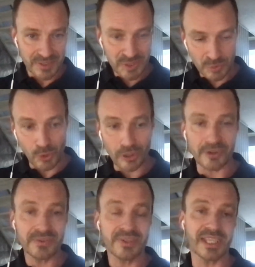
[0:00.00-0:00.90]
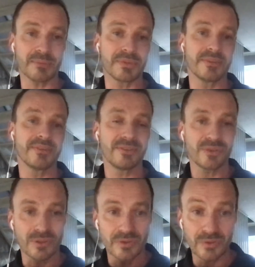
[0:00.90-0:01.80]
smaller team
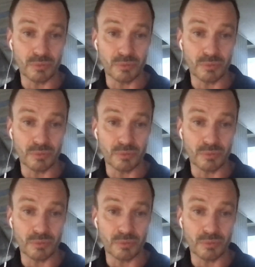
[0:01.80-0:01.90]
to